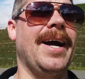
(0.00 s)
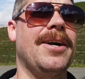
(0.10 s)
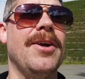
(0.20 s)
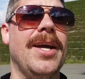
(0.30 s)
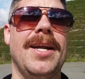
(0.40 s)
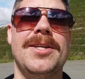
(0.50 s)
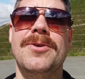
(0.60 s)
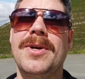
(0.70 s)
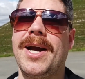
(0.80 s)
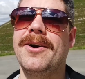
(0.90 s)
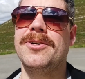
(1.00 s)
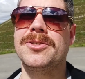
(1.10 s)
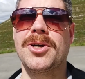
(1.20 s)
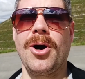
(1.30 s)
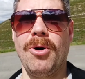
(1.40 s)
I created two
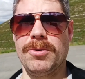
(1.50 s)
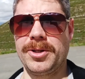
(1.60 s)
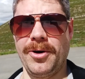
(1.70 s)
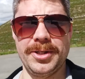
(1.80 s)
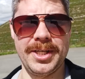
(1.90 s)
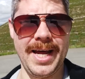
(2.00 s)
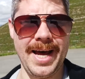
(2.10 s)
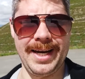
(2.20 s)
characters called Dirge and